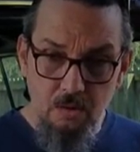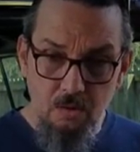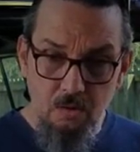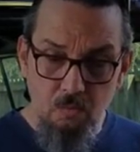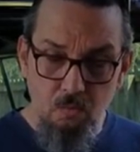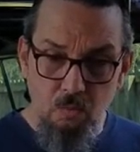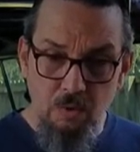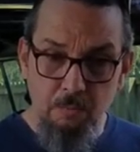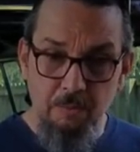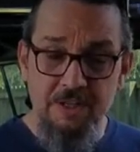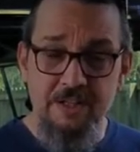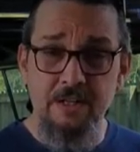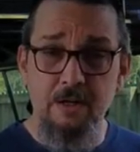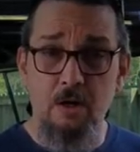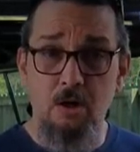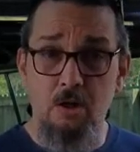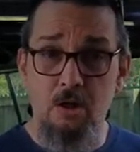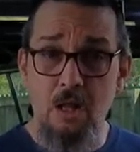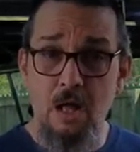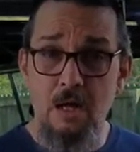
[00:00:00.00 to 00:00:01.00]
When we did our
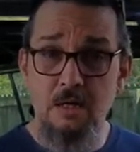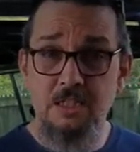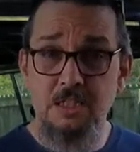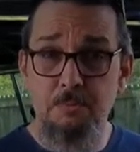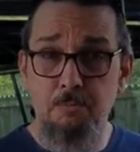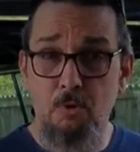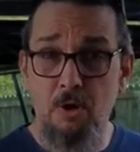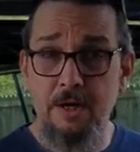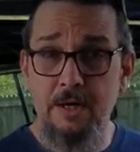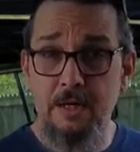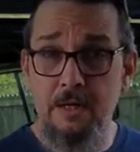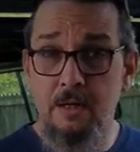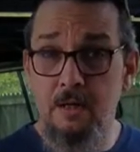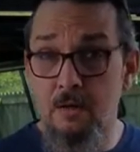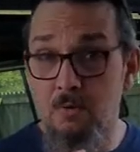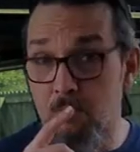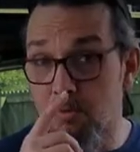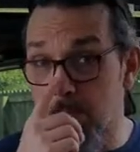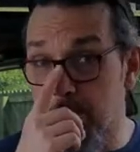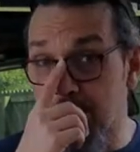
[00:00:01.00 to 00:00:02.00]
clock spring
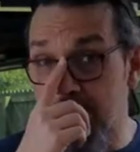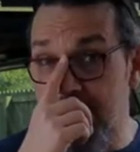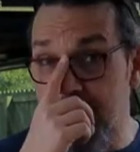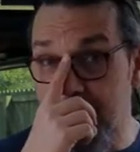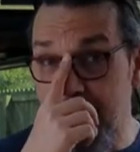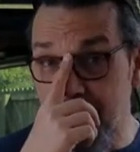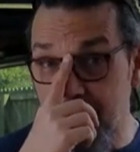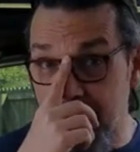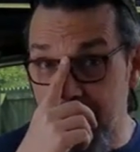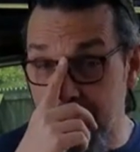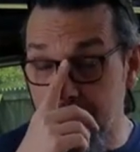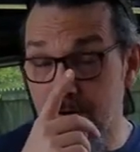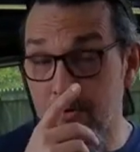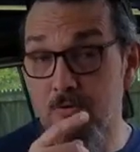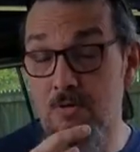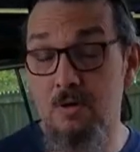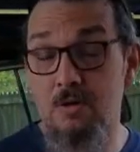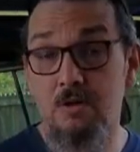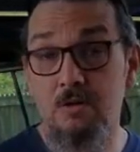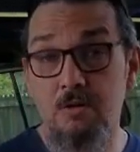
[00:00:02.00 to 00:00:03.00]
replacement video
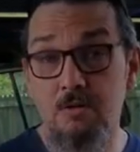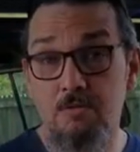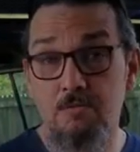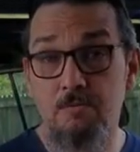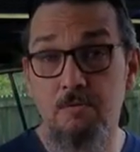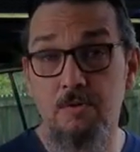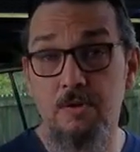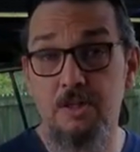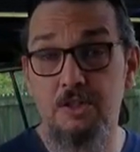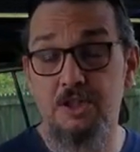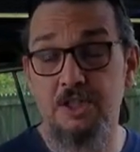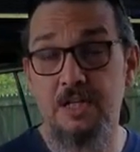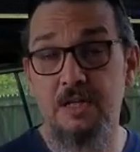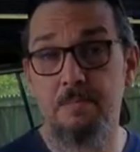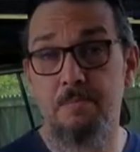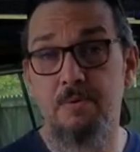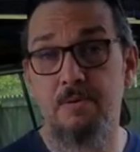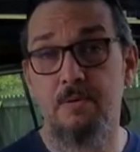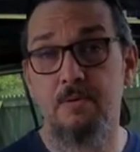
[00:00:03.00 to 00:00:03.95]
for the Jeep,